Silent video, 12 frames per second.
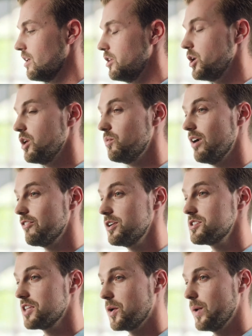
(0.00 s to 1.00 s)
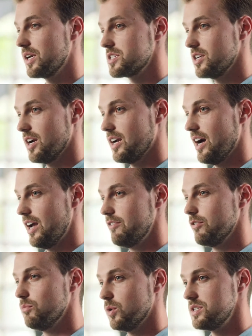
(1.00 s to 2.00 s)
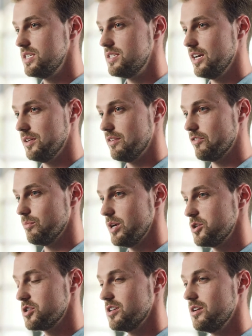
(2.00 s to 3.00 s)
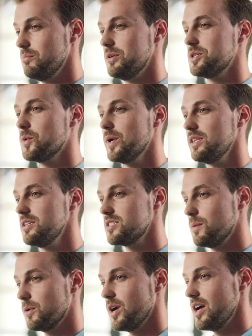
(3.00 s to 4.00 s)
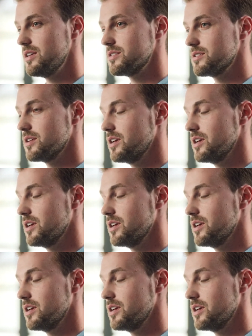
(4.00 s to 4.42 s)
You can reference the quick start guide for more detailed information, but to quickly summarize,